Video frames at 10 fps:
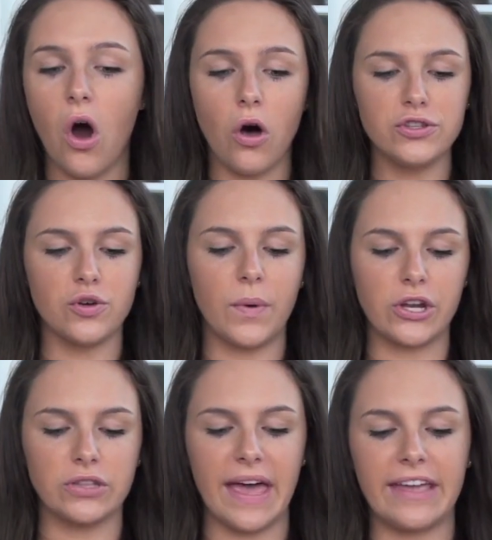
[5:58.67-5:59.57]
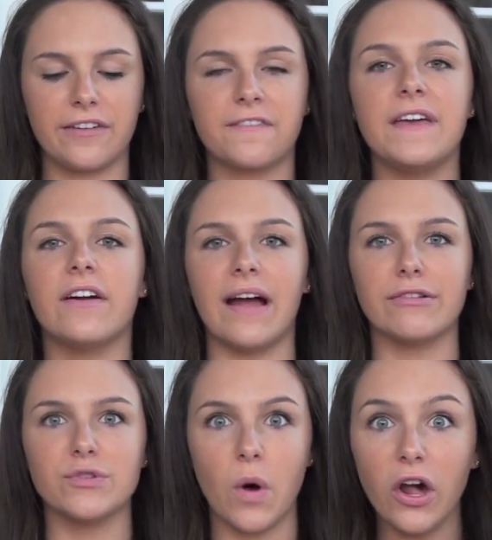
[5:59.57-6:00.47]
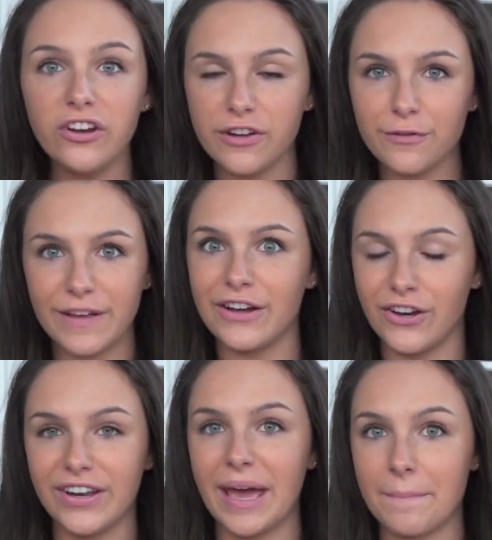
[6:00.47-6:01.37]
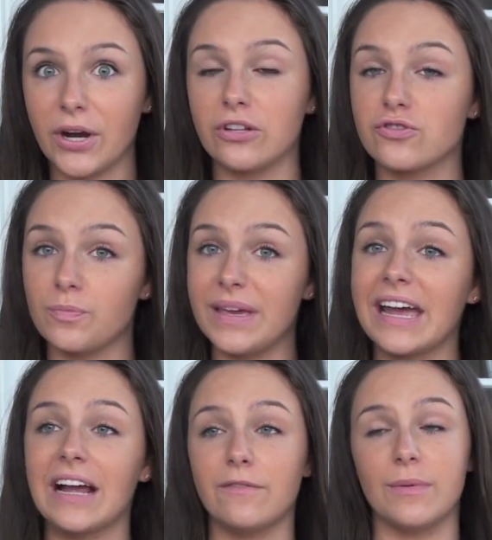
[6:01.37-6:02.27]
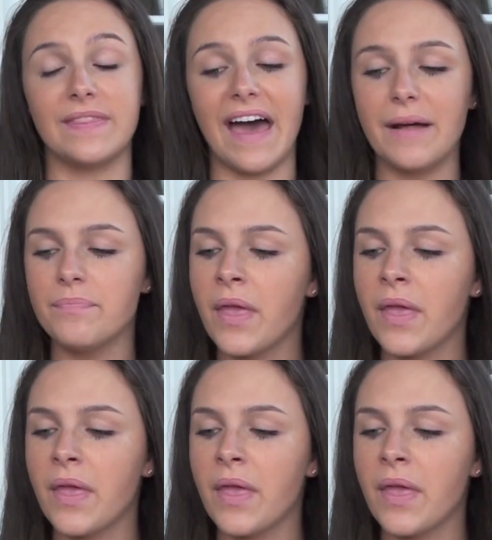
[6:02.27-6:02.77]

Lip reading: Also, when you're laying, your feet are out, so under your feet could get burnt, so be careful with that.